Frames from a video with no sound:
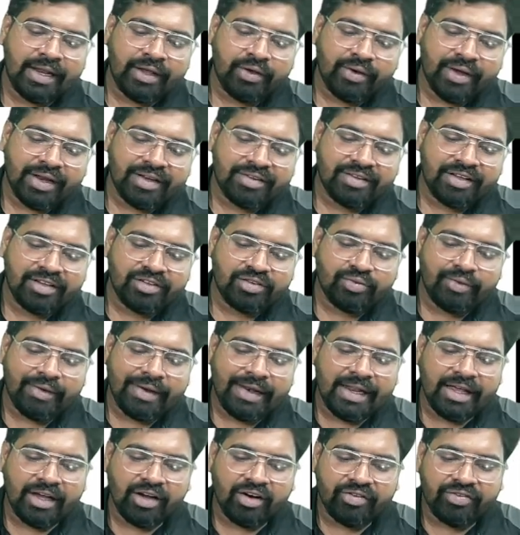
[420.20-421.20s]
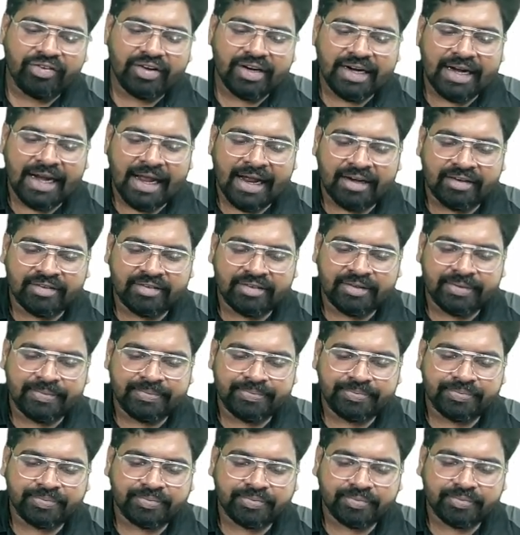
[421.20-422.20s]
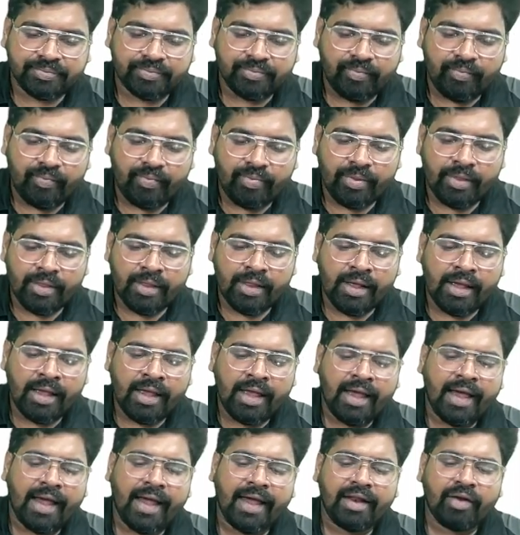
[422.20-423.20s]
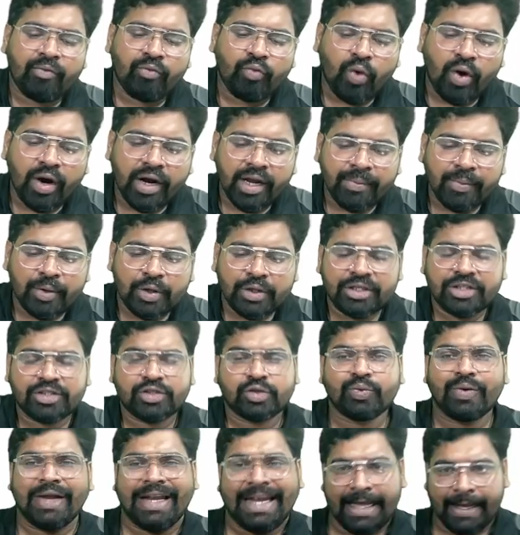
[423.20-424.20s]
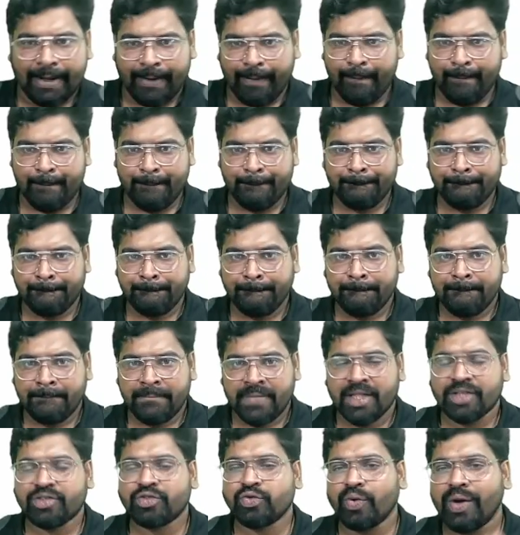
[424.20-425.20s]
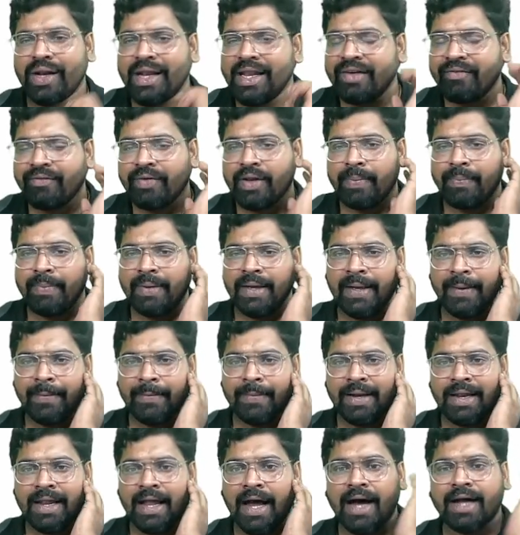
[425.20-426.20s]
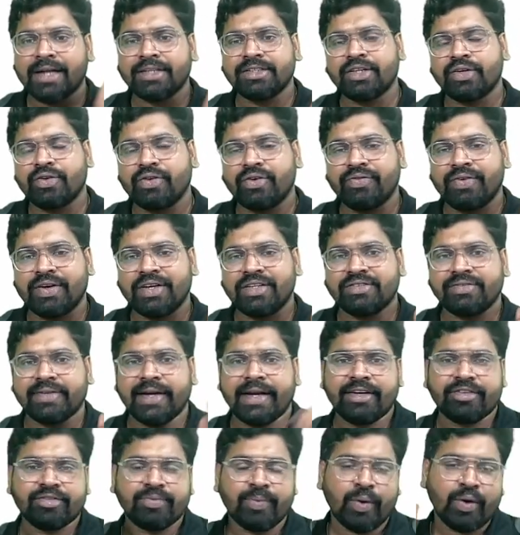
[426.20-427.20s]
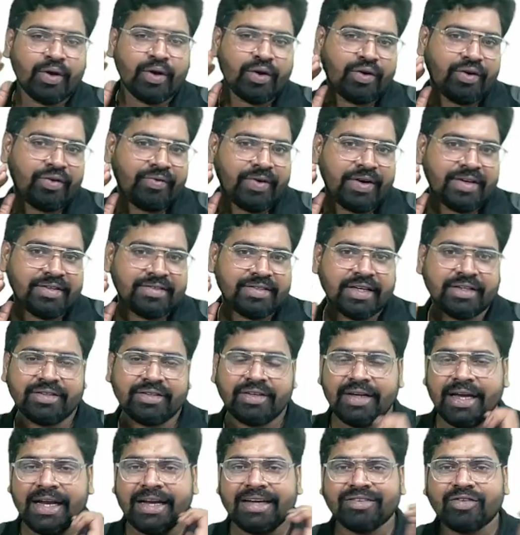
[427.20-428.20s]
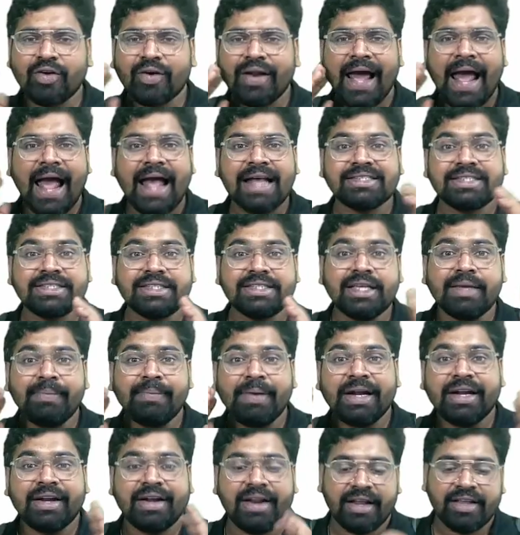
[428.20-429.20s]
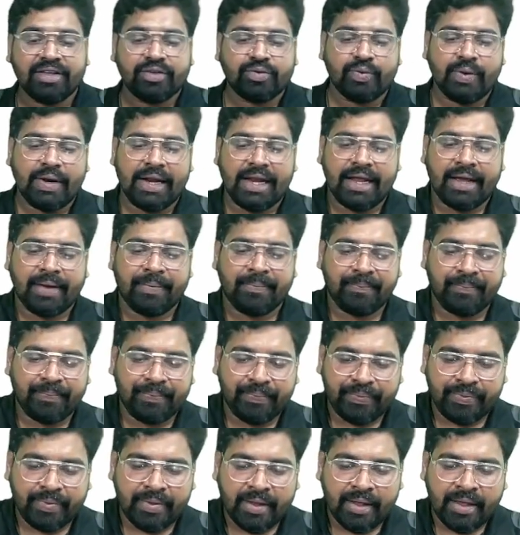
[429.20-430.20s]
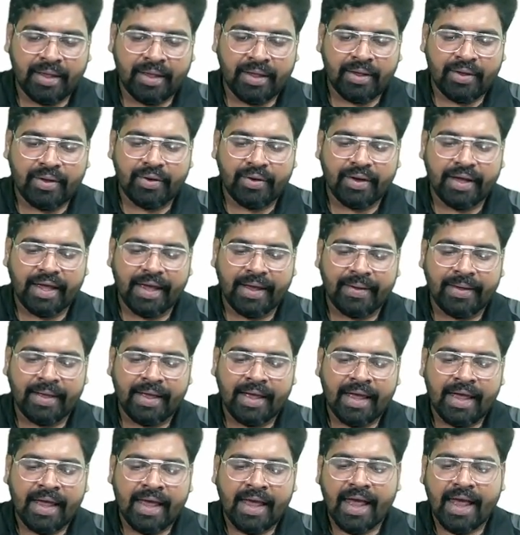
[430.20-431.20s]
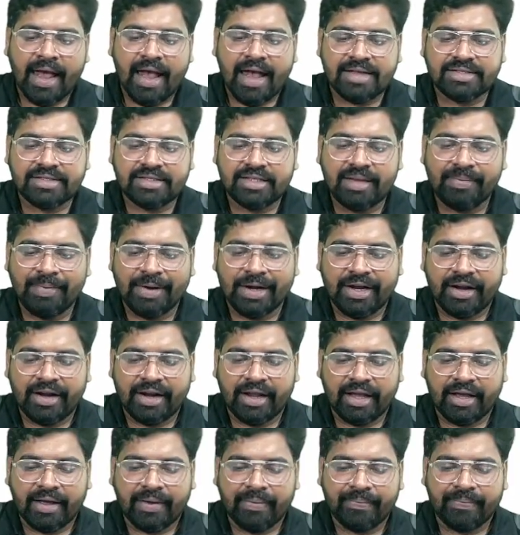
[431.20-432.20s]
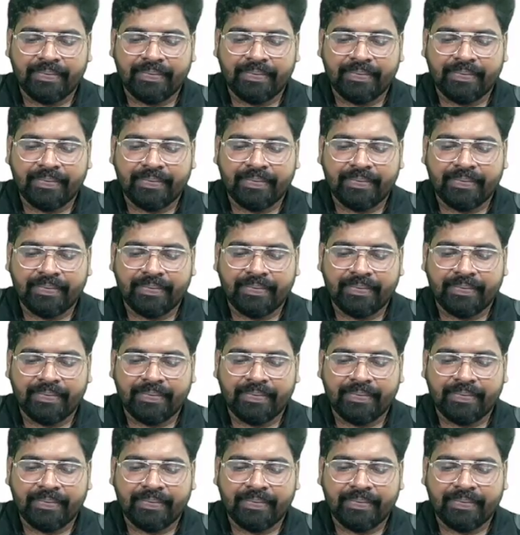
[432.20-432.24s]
you can see swelling of her glands. And what about the swelling? The swelling will be larger on one side, smaller on one side. So it's called asymmetric swelling. Okay, asymmetric